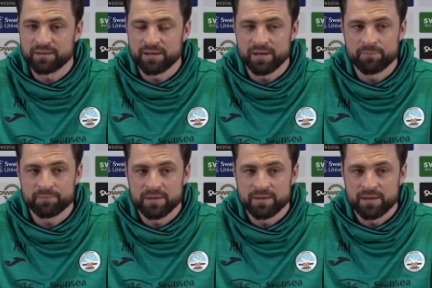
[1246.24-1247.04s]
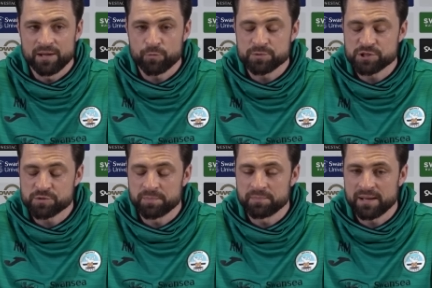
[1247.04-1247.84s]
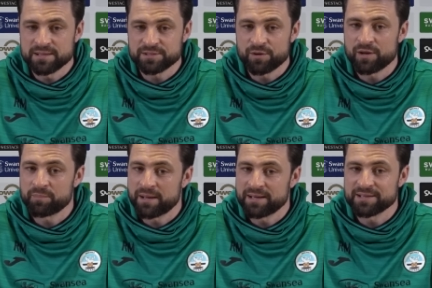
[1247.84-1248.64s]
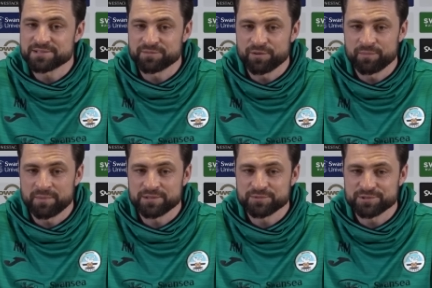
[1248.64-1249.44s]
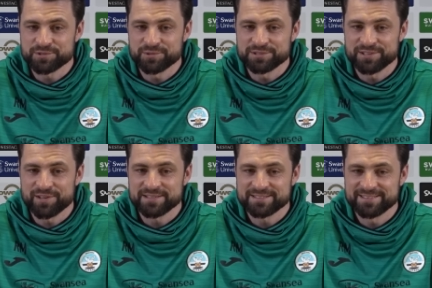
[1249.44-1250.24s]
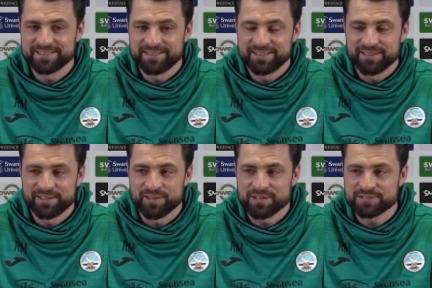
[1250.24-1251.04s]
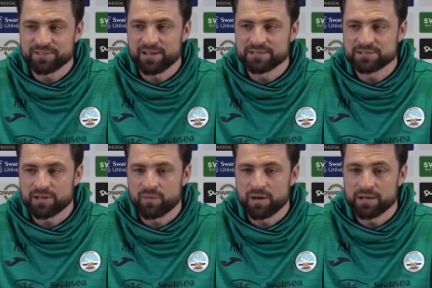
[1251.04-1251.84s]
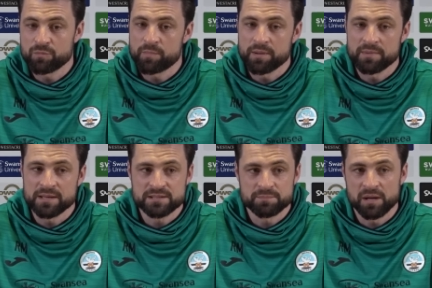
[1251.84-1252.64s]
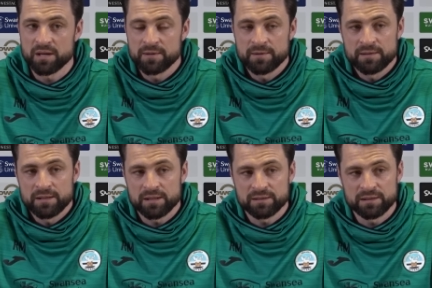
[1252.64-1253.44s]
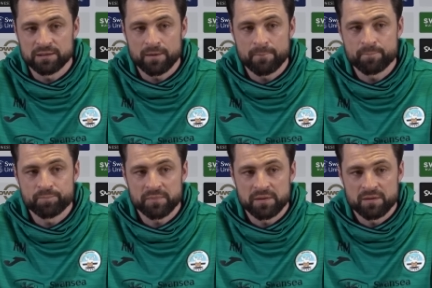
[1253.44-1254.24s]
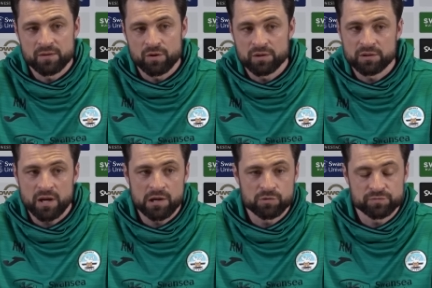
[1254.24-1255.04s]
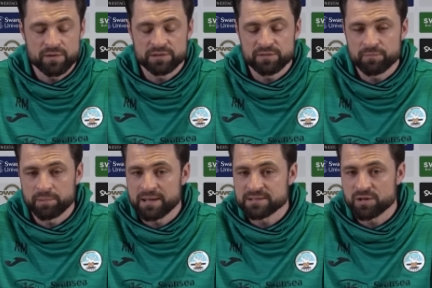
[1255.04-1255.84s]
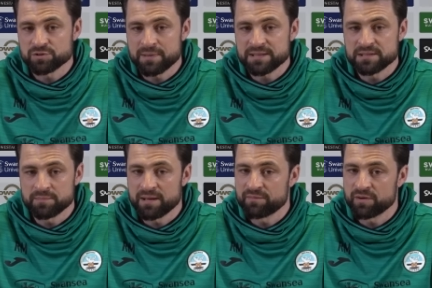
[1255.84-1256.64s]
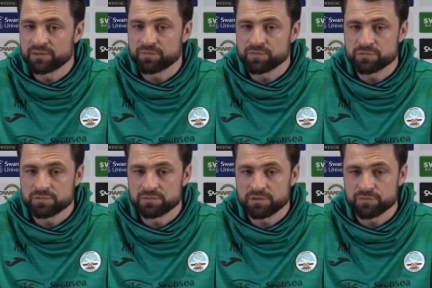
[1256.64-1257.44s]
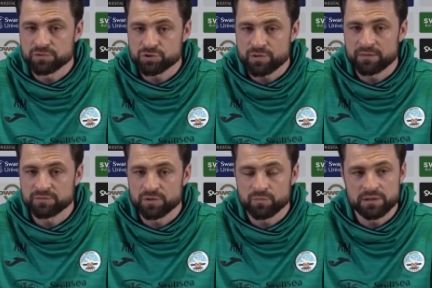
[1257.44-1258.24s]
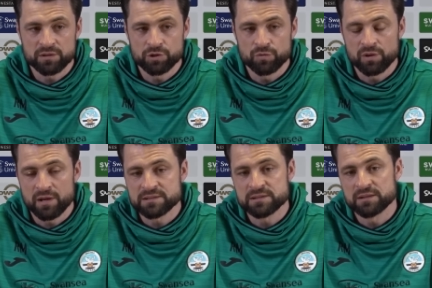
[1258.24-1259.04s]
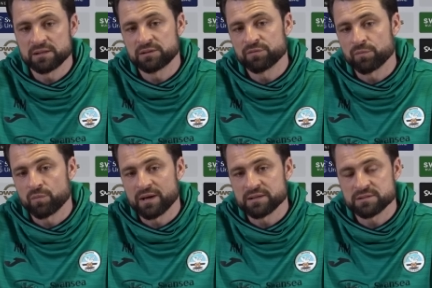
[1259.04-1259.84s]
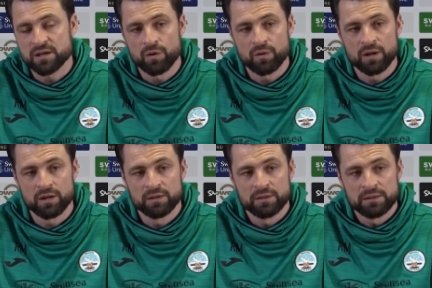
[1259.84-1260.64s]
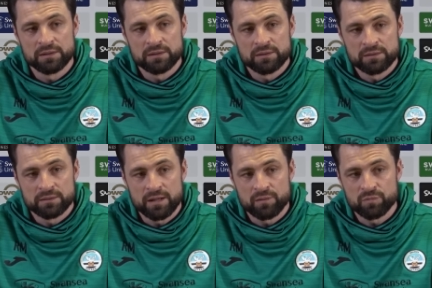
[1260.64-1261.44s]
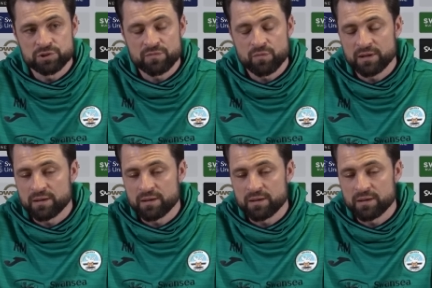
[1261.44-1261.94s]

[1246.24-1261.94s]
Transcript: Um, and opposition players don't like playing against him very much, which is always a nice a nice sign. So uh, he will be a miss, but I think. Um, Kyle's a very different player, so is Matty, but they're very different different strengths that we can utilise in, in different ways. So, uh, yeah, whichever one